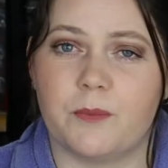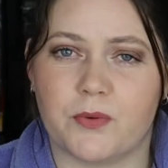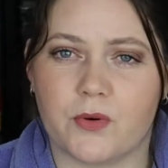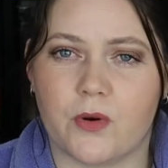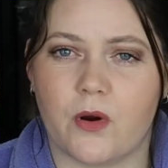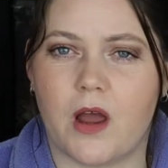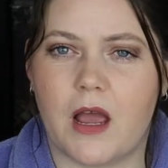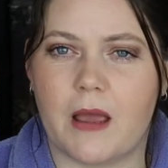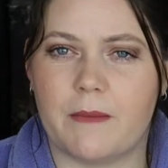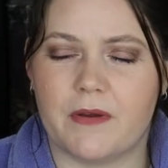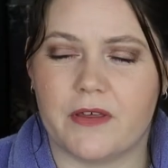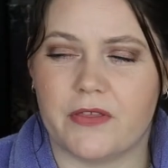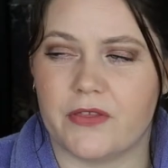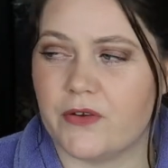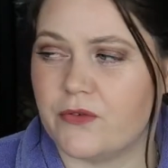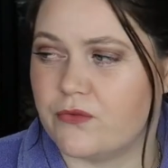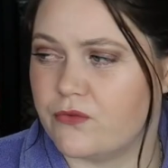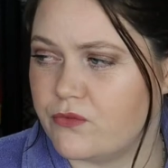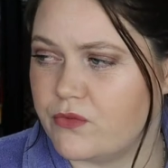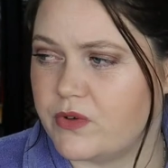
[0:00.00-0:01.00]
primer
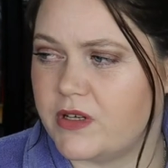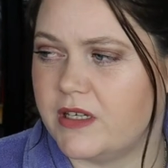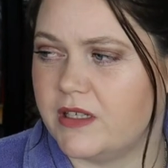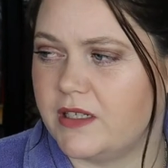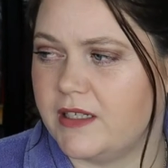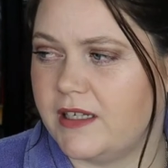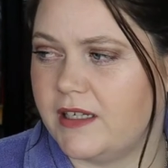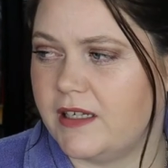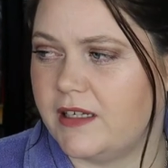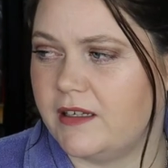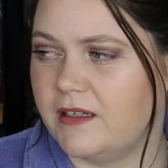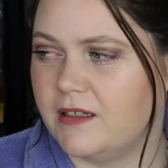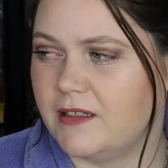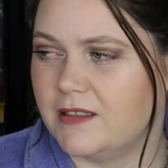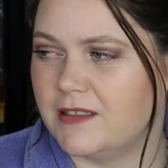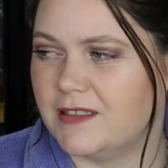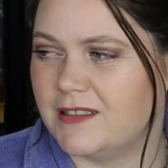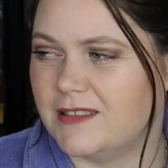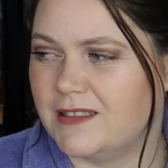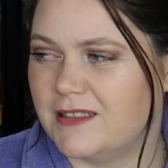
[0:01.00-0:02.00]
that really
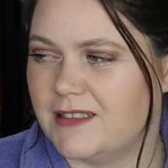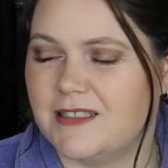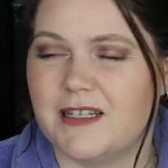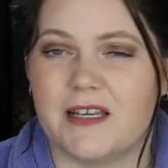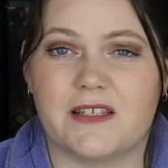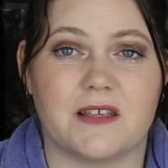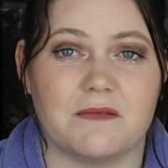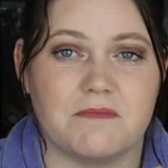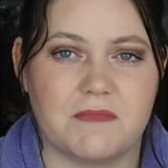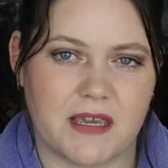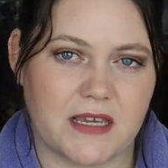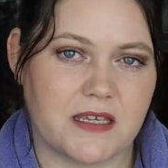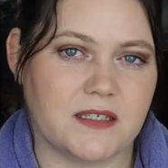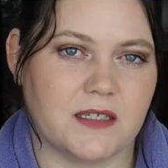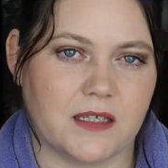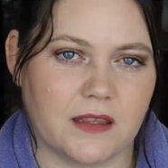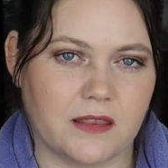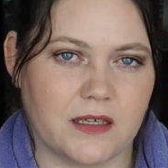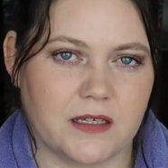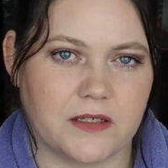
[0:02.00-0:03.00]
does
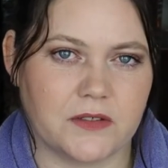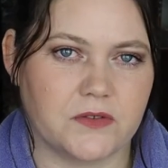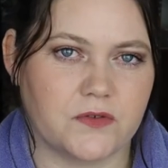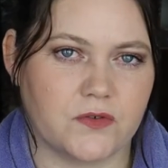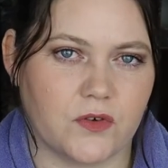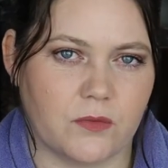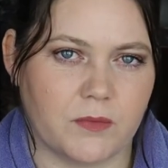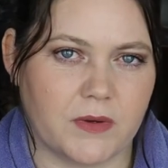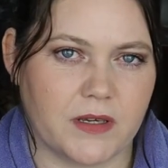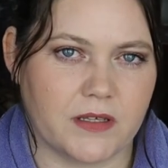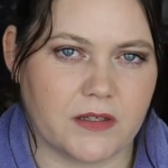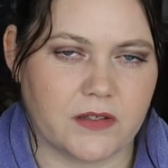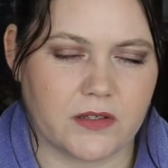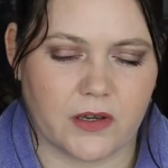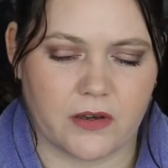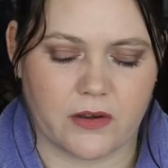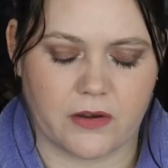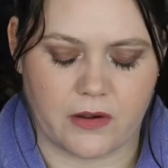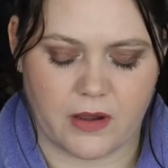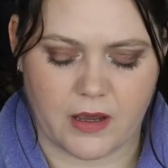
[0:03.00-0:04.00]
amazing things for me.
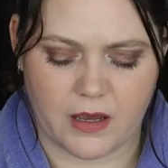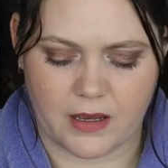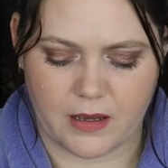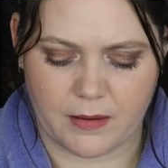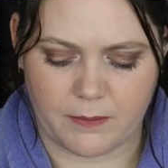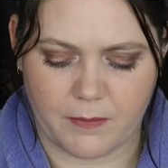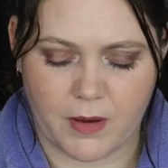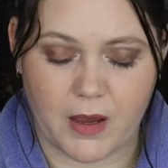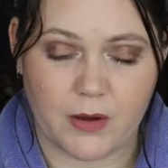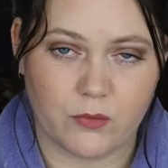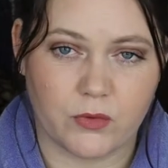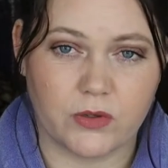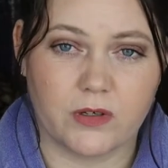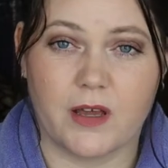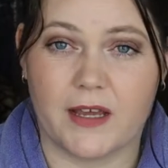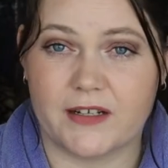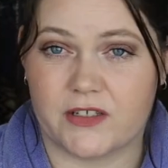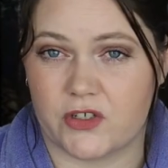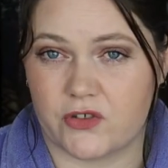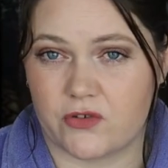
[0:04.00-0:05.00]
So I would
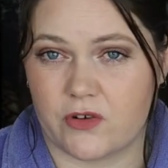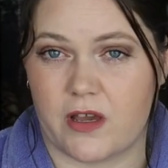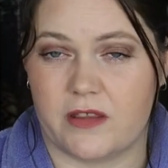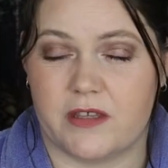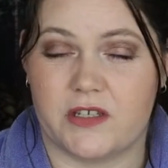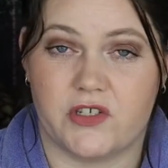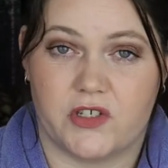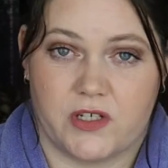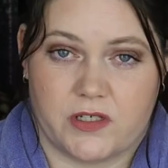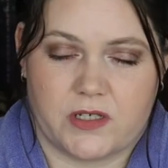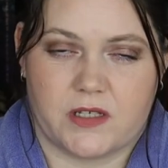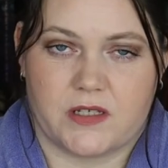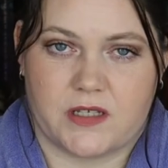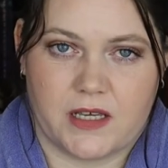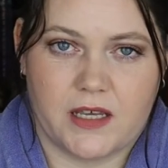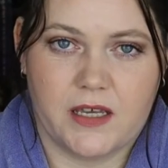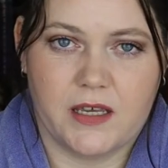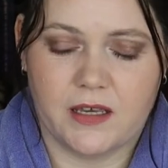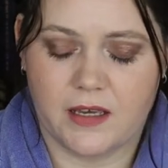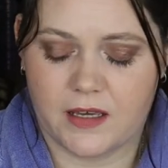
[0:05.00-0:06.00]
like to try this just to
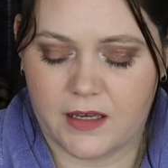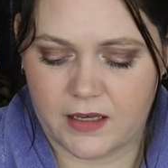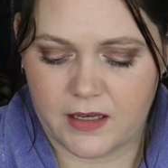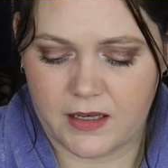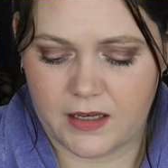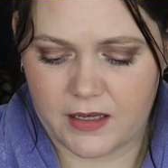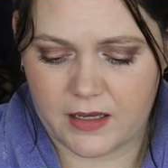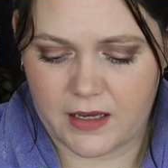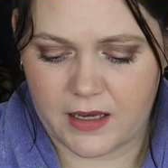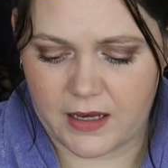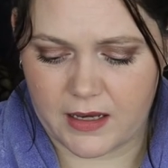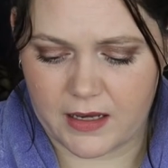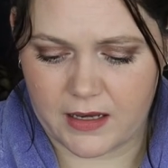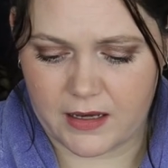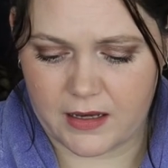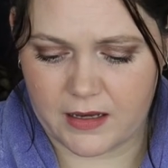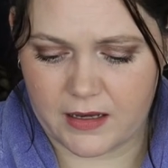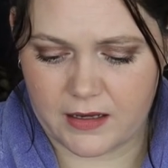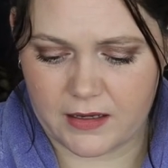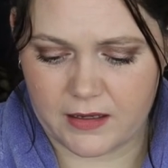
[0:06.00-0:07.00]
see
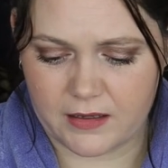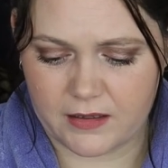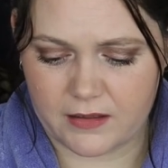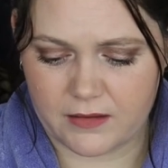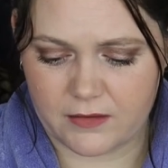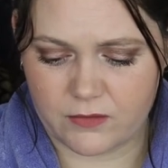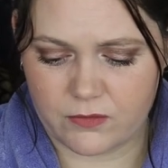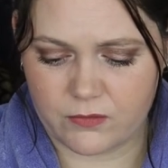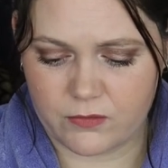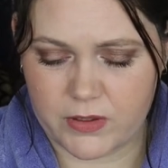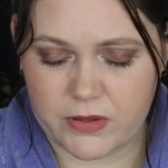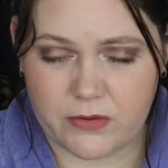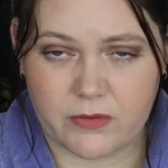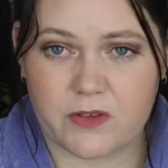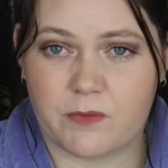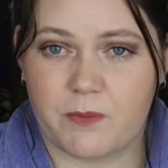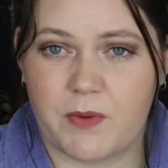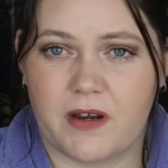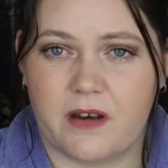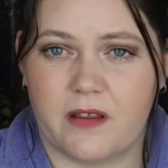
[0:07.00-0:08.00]
whether
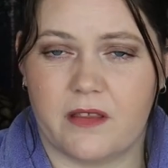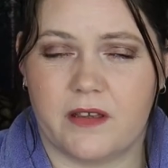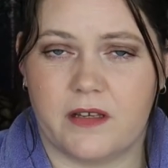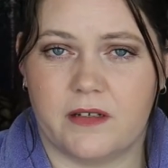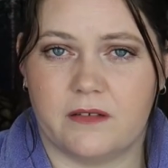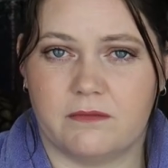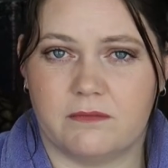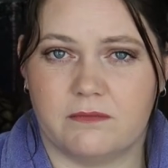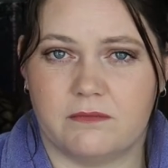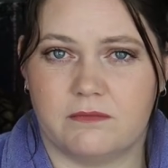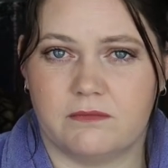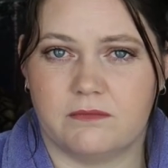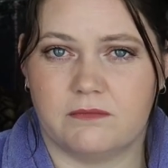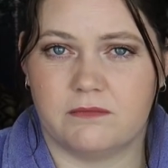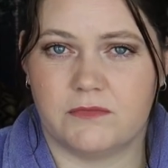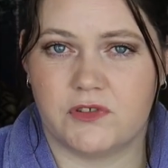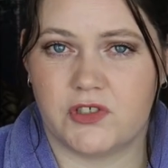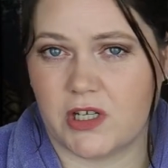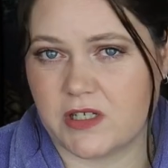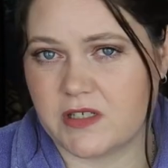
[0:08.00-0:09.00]
it's better than
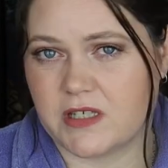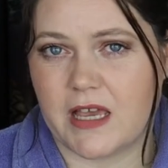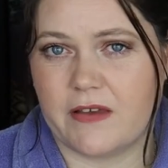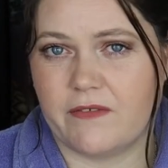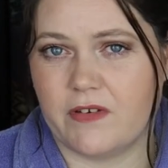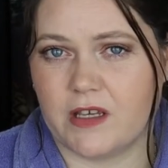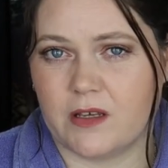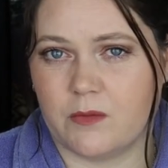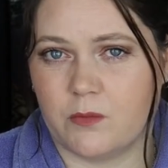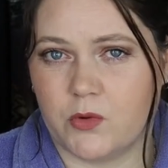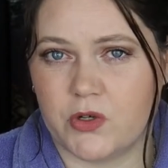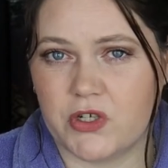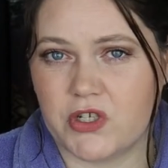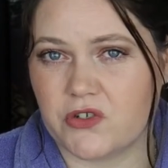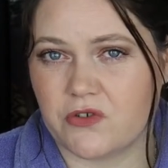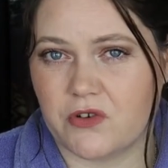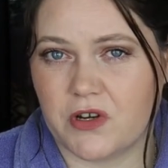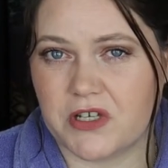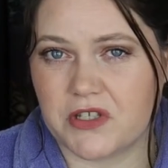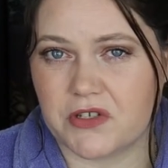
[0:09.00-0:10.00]
just having a
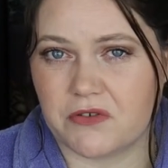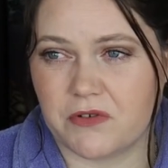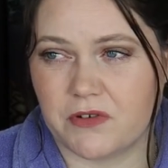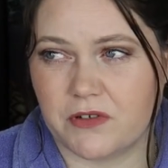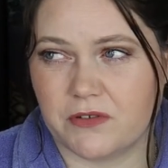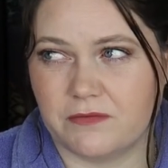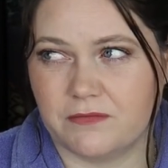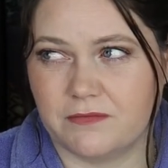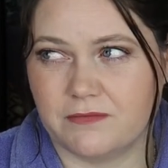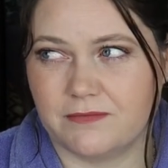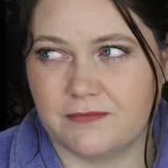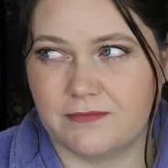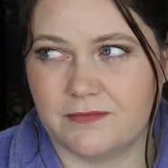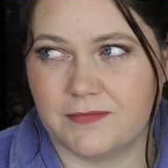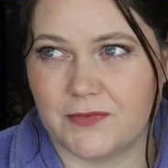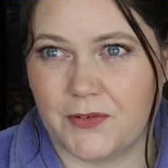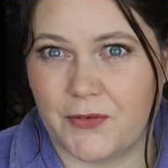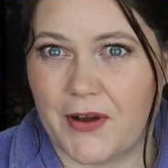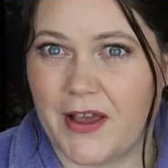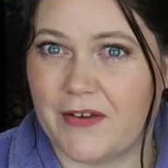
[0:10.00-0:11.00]
moisturizer on
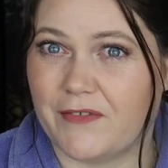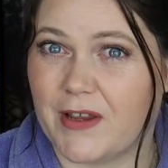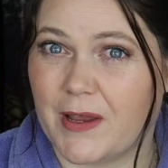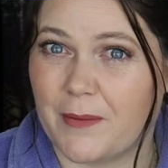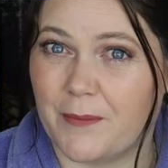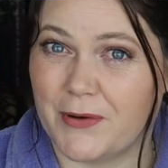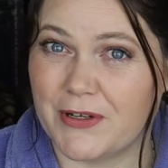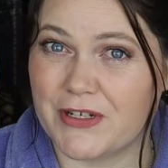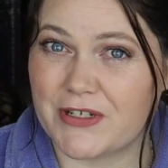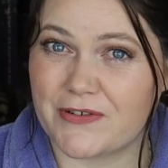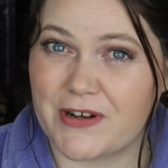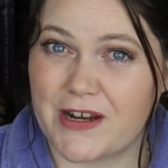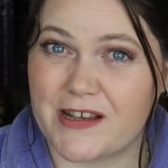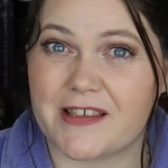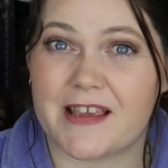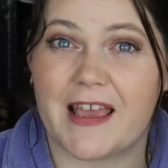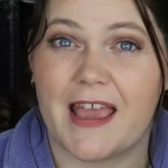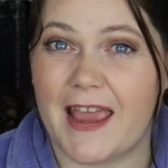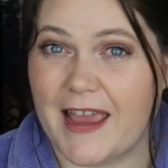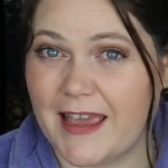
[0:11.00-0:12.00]
or having a
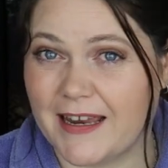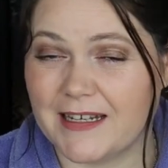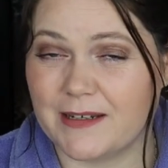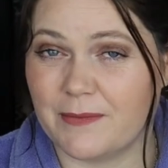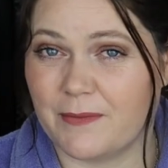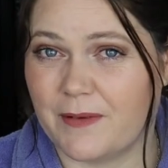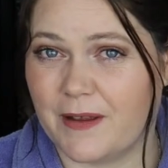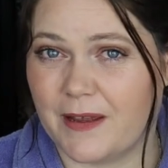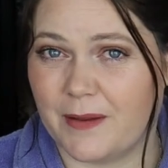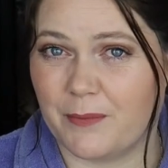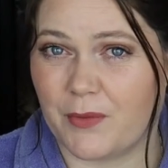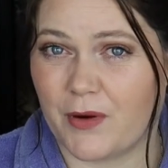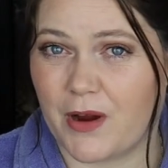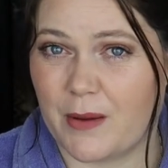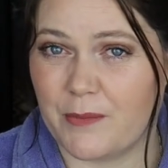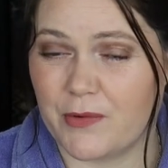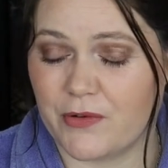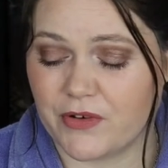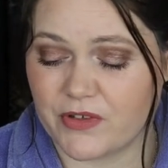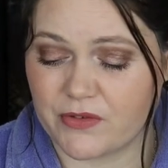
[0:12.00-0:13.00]
moisturizer and a
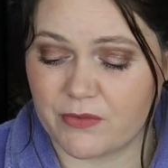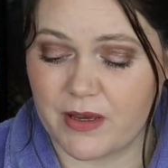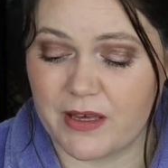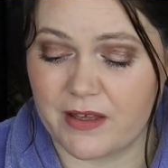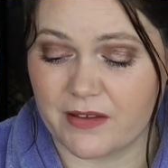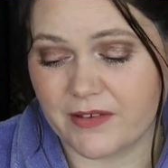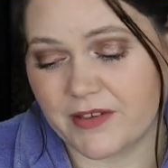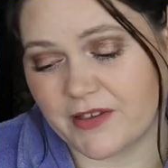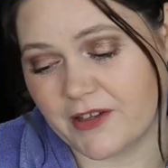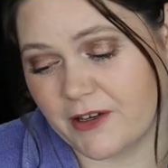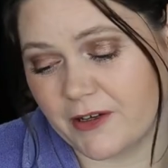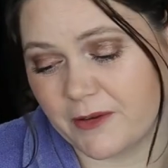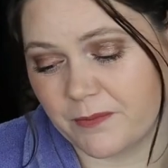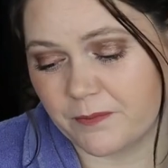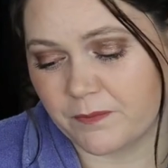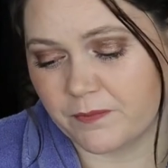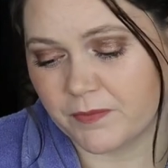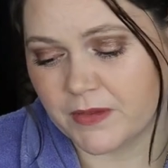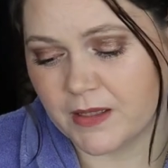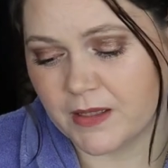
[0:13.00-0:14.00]
primer as well. So,